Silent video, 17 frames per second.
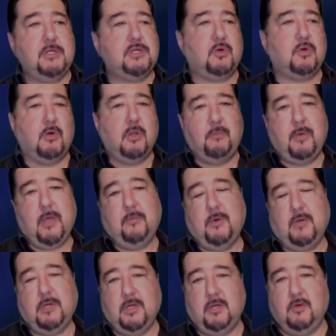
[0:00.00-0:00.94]
toilet
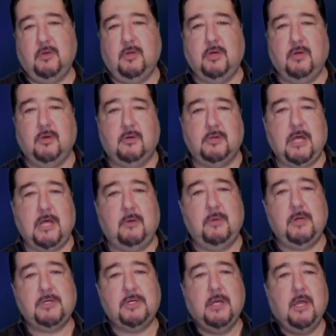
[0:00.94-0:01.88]
paper do you use? How
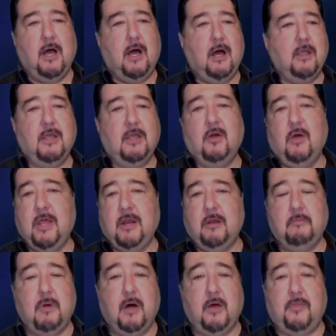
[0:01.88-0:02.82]
much, uh, you know, in a
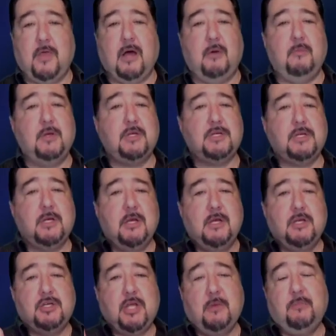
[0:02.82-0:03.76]
month? How much
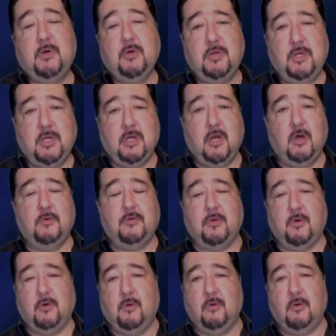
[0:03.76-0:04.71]
shampoo do you go
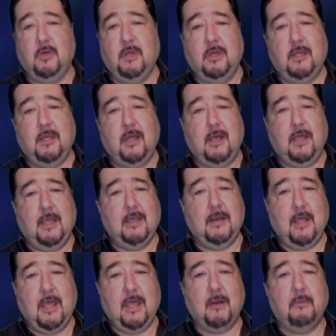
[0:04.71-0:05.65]
through, yeah, in,
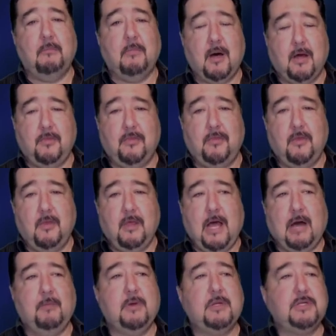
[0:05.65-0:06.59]
in a month?
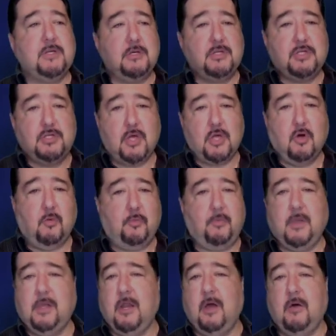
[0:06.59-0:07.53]
How much soap,
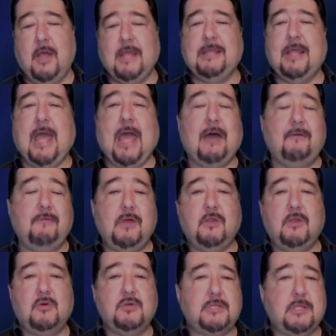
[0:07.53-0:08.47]
you know? And having
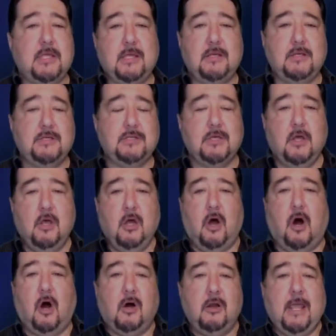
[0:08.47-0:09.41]
those things
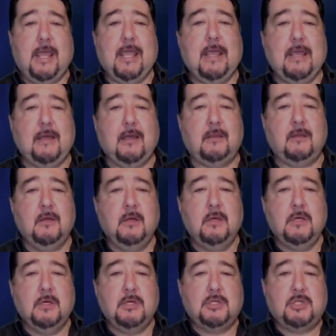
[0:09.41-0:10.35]
on hand
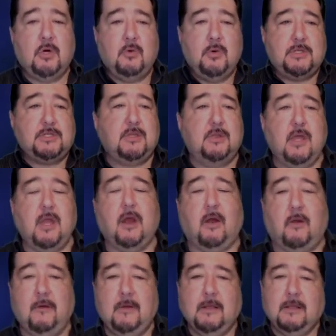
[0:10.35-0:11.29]
so it's
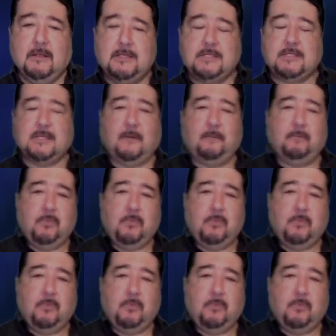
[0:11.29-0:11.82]
there. Listen,